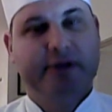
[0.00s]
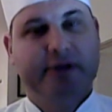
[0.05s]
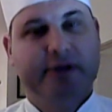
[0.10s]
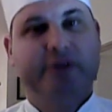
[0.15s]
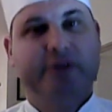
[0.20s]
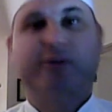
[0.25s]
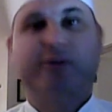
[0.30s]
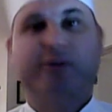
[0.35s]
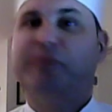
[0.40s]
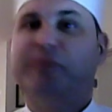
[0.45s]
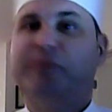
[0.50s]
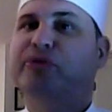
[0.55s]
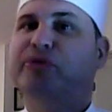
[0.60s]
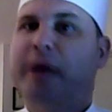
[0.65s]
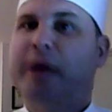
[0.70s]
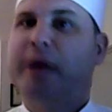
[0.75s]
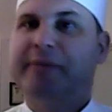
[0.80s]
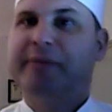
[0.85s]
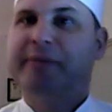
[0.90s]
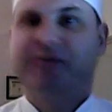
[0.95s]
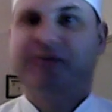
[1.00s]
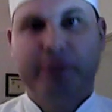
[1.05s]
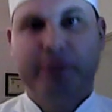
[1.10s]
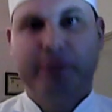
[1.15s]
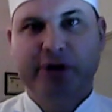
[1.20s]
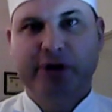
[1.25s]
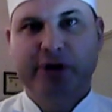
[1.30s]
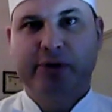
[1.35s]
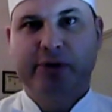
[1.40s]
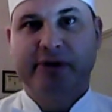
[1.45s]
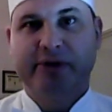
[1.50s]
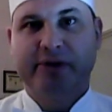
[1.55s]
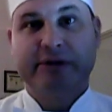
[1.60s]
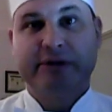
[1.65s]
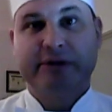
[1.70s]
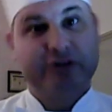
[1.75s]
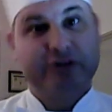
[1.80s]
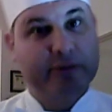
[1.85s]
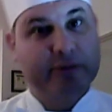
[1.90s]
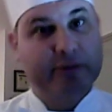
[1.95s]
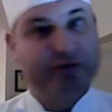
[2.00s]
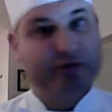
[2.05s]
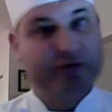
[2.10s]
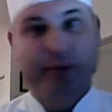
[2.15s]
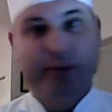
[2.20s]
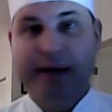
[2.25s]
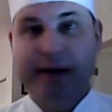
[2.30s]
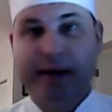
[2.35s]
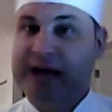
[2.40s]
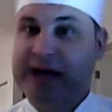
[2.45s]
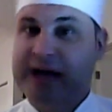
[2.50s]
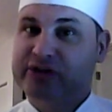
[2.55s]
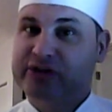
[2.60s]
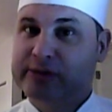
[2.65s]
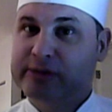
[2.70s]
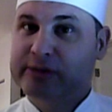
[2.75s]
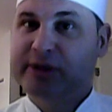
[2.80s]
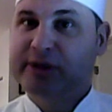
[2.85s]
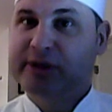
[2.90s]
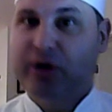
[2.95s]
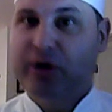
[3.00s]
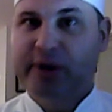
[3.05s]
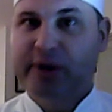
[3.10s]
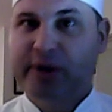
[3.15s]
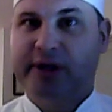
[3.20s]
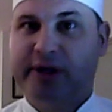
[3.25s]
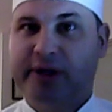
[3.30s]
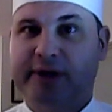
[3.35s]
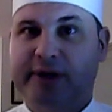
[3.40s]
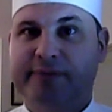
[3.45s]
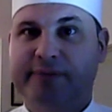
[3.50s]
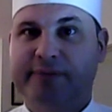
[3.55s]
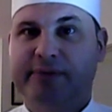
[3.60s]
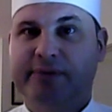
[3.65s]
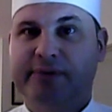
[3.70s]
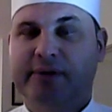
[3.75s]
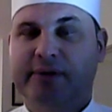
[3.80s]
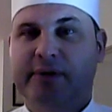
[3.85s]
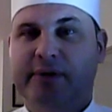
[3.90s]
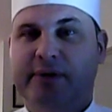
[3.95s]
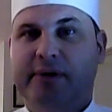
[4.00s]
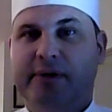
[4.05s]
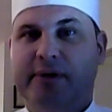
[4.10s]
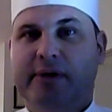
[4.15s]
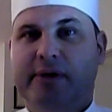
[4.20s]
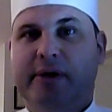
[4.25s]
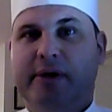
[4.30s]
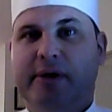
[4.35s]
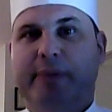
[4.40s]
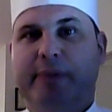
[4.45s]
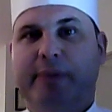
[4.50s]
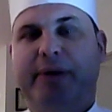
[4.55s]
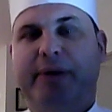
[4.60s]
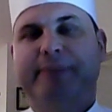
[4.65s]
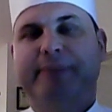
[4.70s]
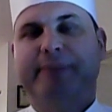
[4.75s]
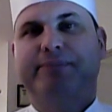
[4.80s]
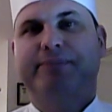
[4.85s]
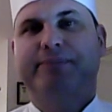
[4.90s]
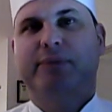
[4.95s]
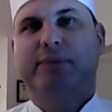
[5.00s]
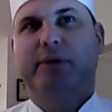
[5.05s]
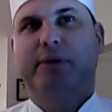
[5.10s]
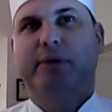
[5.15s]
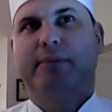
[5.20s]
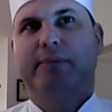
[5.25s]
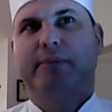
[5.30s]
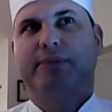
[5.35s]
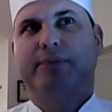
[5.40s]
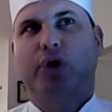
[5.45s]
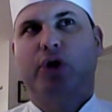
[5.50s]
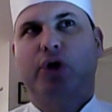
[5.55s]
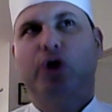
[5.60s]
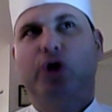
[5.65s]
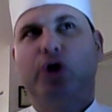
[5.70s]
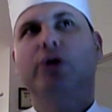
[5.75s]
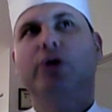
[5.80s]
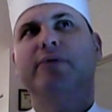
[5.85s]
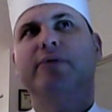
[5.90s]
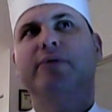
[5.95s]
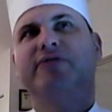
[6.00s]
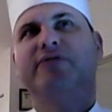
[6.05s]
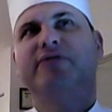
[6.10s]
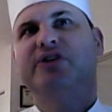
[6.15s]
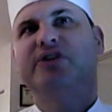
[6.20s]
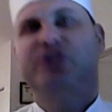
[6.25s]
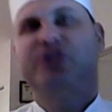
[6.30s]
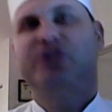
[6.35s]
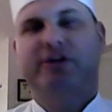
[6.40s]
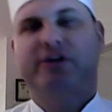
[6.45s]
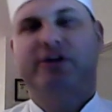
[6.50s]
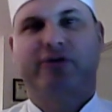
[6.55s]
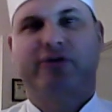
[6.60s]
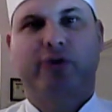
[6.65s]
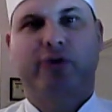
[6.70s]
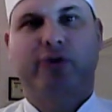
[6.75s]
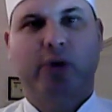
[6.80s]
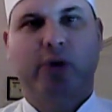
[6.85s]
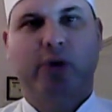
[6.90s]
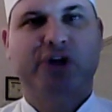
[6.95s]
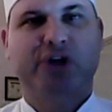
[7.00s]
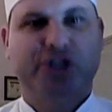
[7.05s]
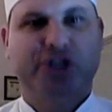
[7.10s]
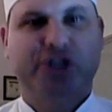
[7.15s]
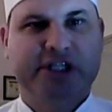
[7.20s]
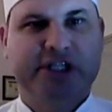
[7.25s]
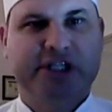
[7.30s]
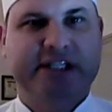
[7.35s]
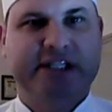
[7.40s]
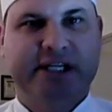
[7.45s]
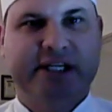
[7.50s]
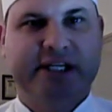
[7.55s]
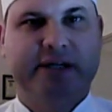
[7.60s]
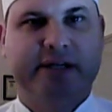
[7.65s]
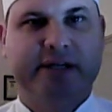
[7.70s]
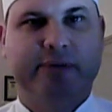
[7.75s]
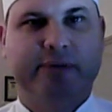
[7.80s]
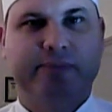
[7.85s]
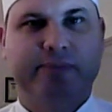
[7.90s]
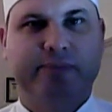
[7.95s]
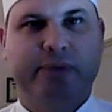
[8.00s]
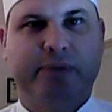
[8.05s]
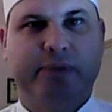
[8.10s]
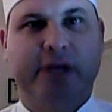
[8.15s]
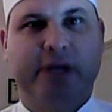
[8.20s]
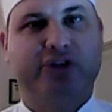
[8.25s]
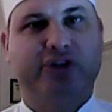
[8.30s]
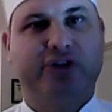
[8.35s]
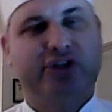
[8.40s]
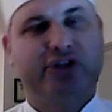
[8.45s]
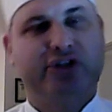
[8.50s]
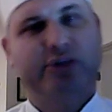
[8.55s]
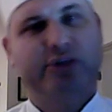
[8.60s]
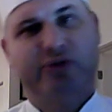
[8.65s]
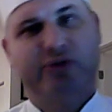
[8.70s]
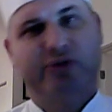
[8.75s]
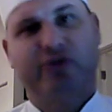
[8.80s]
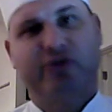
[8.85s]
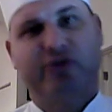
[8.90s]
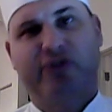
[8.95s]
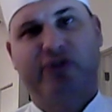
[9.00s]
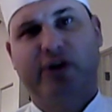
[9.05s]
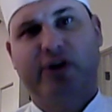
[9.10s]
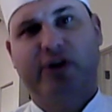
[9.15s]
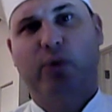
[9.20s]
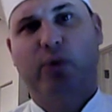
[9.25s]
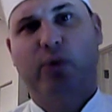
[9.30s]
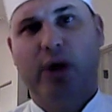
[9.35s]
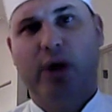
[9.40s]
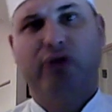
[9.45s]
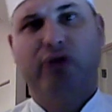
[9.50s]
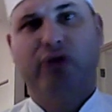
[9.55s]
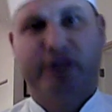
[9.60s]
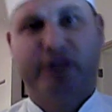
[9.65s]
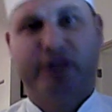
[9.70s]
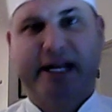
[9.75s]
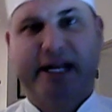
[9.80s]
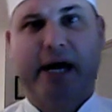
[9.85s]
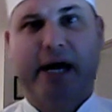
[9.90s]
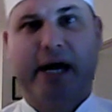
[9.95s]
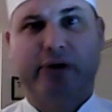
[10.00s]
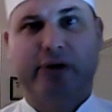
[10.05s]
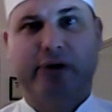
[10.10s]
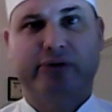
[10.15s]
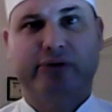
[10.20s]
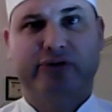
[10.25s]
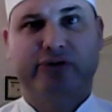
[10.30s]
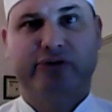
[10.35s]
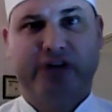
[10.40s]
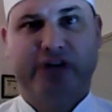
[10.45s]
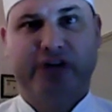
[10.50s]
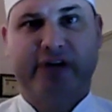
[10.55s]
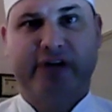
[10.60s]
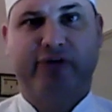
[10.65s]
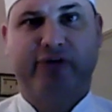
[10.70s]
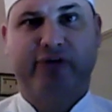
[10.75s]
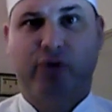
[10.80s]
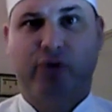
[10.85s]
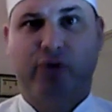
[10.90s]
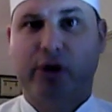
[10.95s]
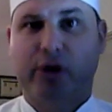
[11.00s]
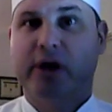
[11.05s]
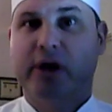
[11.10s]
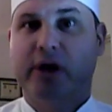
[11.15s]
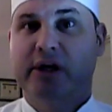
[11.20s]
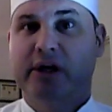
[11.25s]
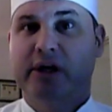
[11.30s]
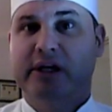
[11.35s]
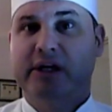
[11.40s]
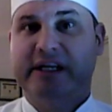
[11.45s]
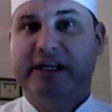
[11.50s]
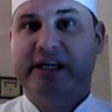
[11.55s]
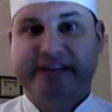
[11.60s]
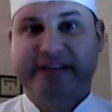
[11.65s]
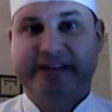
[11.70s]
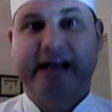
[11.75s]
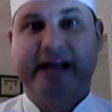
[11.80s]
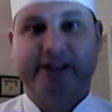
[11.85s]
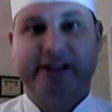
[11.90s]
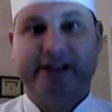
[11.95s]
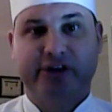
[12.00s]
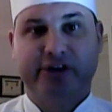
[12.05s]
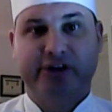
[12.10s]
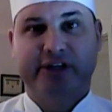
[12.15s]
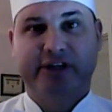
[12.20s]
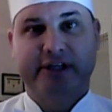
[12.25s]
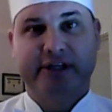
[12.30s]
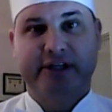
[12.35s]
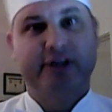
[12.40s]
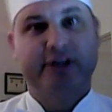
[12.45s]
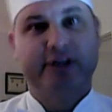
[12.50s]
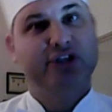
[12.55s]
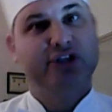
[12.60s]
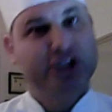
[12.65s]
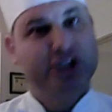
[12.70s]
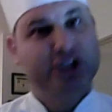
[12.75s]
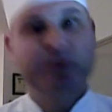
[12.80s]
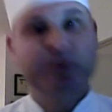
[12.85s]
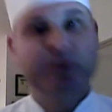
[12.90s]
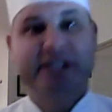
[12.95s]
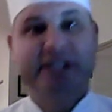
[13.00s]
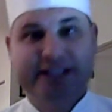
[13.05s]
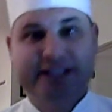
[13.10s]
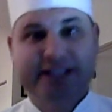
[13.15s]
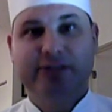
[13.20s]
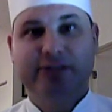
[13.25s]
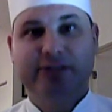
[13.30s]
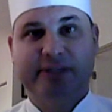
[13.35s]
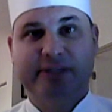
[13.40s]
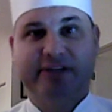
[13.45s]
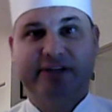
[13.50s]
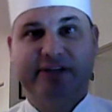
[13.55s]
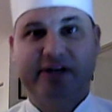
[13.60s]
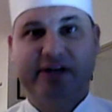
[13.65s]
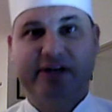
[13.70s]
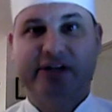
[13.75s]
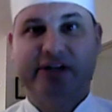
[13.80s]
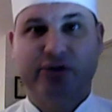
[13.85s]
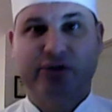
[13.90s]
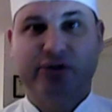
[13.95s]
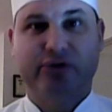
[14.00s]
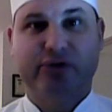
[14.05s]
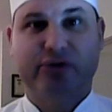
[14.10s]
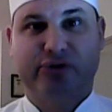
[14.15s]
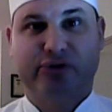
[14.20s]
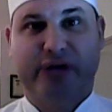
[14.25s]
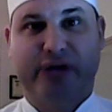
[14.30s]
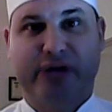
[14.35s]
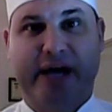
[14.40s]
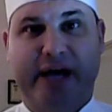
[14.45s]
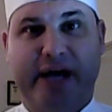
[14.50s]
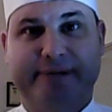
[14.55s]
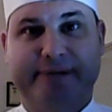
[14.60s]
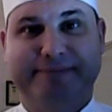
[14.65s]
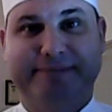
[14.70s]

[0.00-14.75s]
Some of you might be familiar with it. Some of you might actually be going there. But her vision for what she did, and she was a very well-renowned chef for Italian cooking. She would kill me if I told you that.